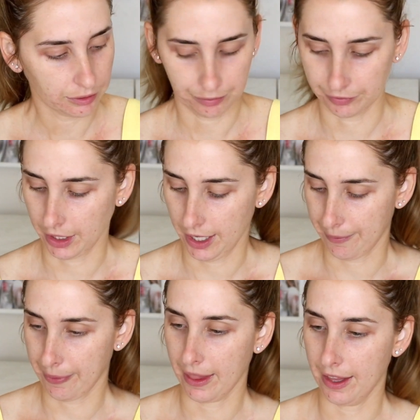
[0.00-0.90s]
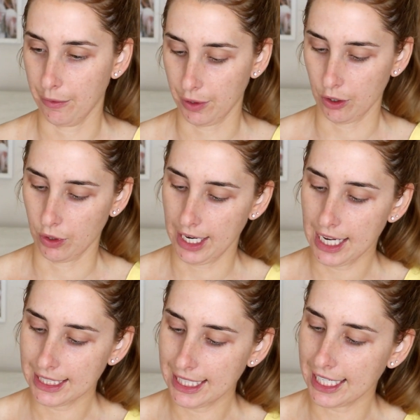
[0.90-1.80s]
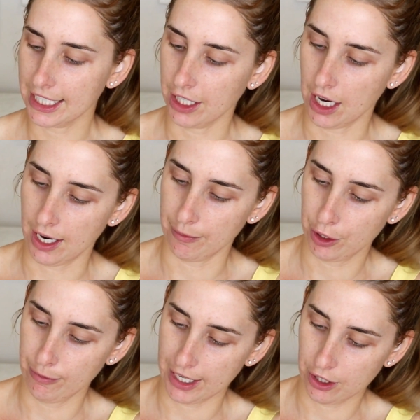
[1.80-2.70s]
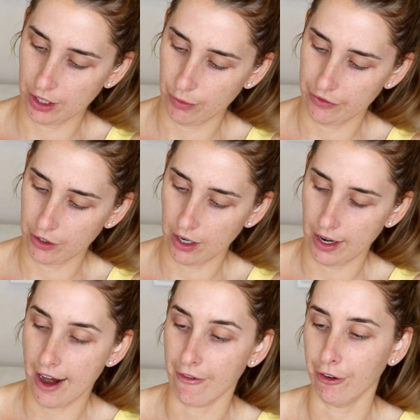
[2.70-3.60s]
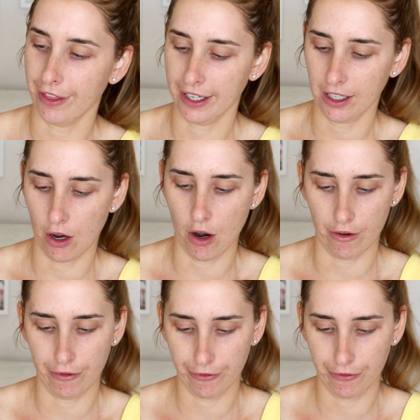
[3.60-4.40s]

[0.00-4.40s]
Okay, and then we do it a second time to make sure that we've got everything off.